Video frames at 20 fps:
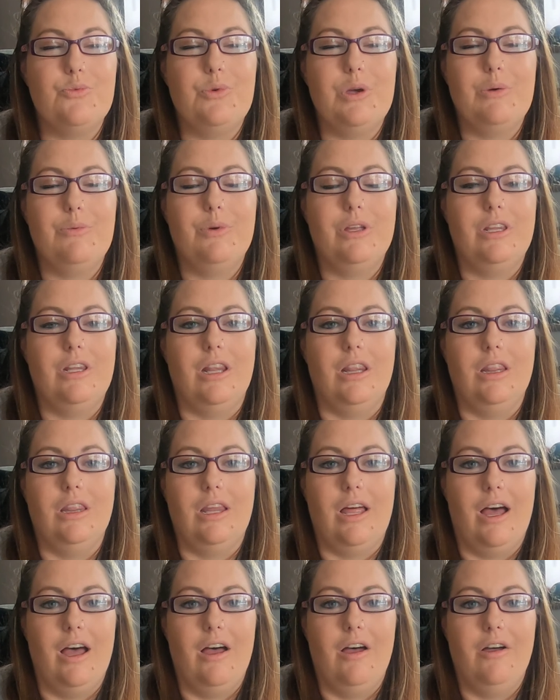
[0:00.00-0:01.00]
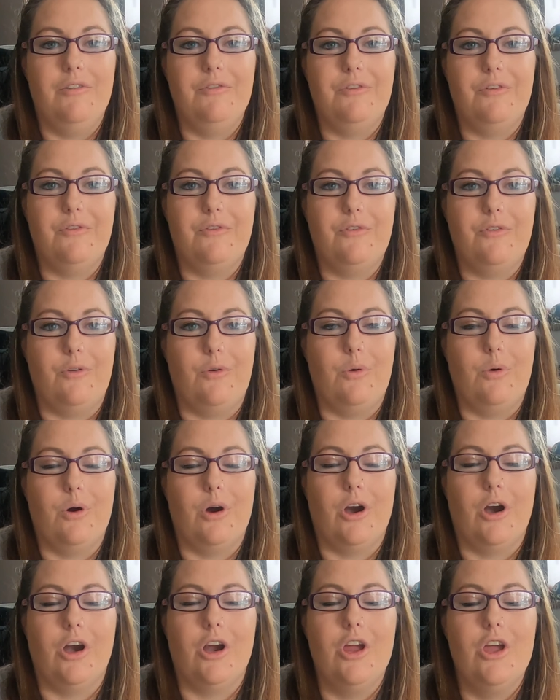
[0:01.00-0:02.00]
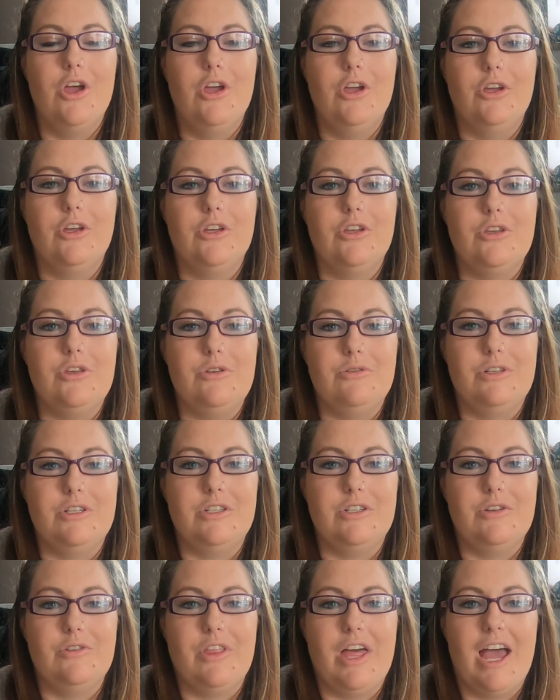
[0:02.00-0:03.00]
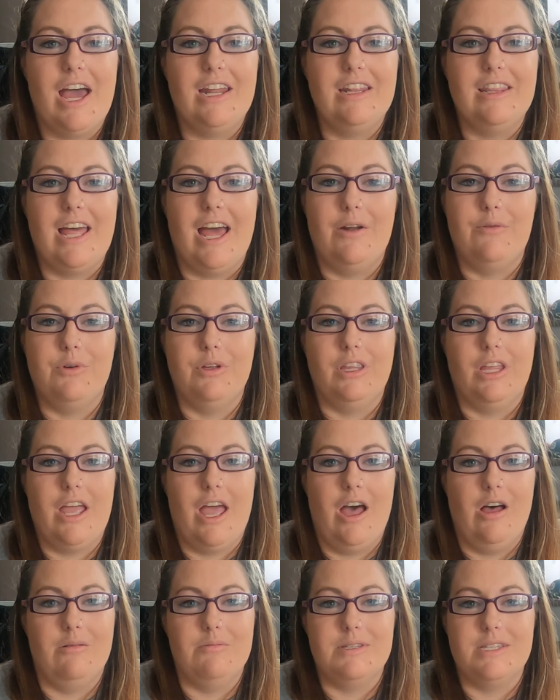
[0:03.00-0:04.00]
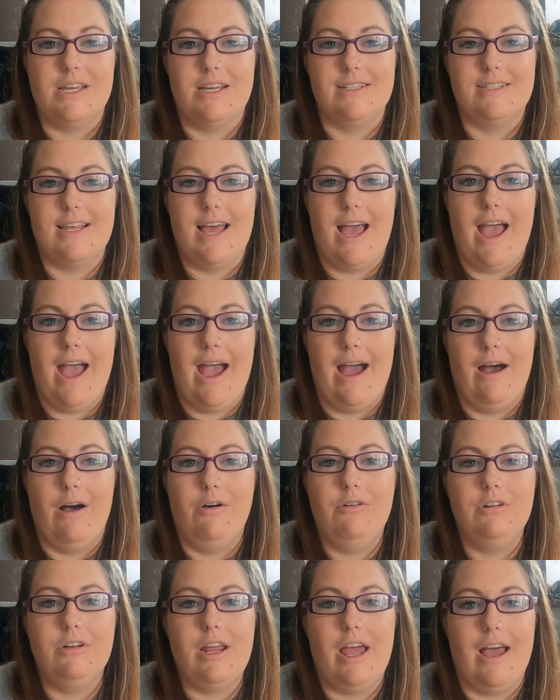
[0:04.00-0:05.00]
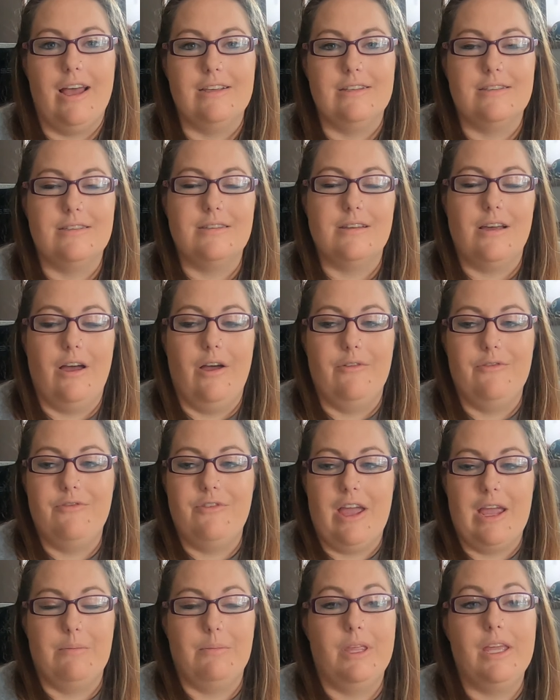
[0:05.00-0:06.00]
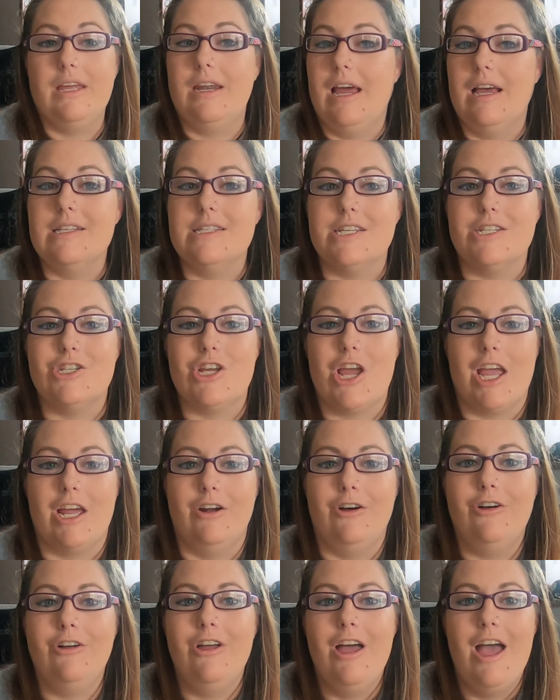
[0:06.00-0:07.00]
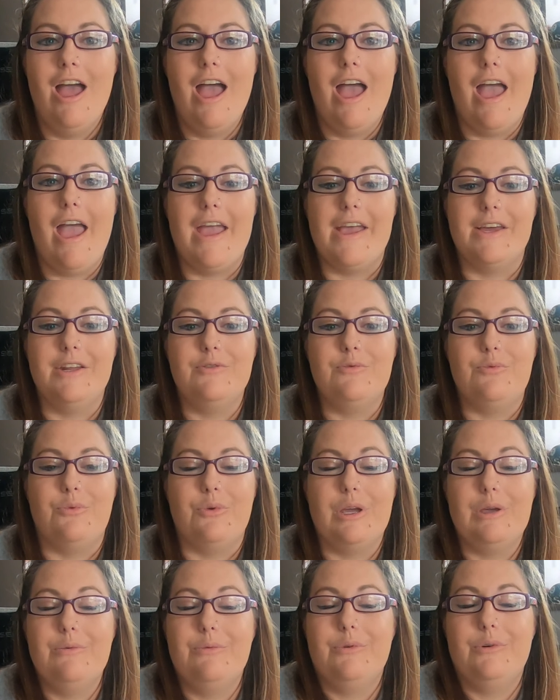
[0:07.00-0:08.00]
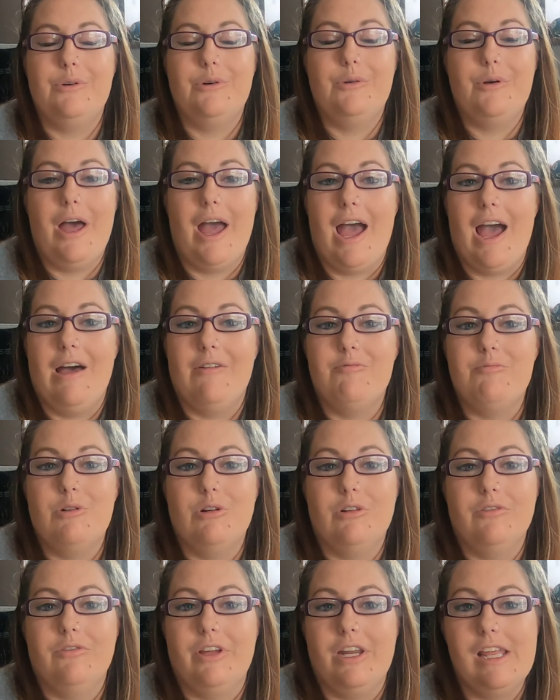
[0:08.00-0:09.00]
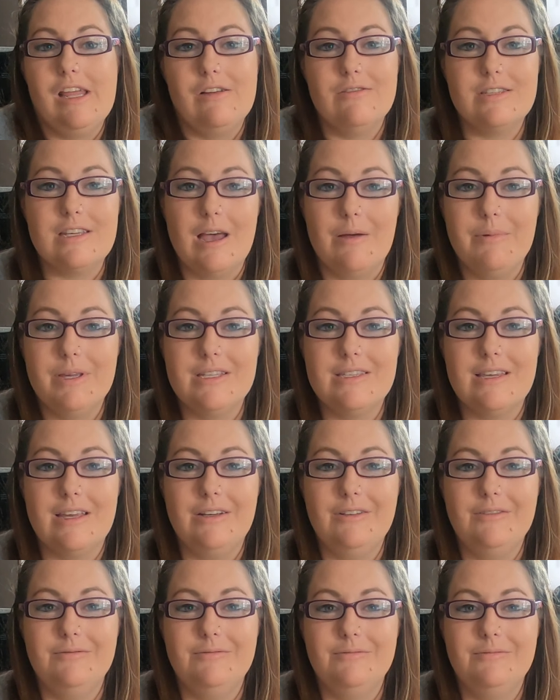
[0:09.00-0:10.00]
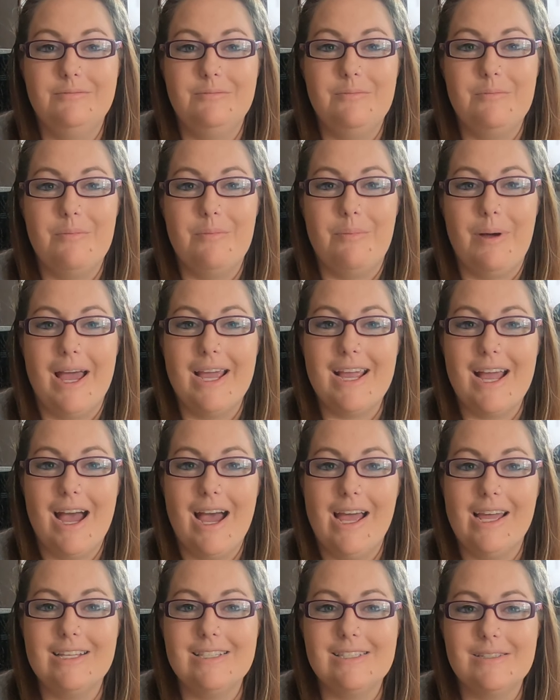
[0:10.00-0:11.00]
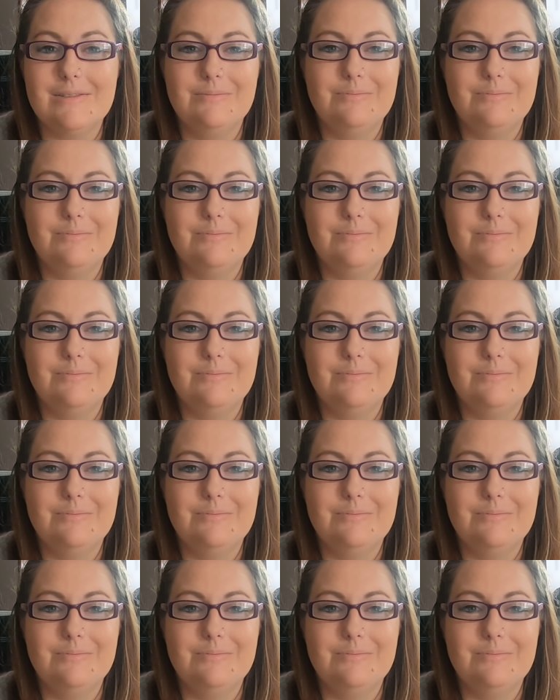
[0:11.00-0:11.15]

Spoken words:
We would love for you to do that. That really helps us out as a family and as a channel, and we will have more videos coming soon. Bye guys.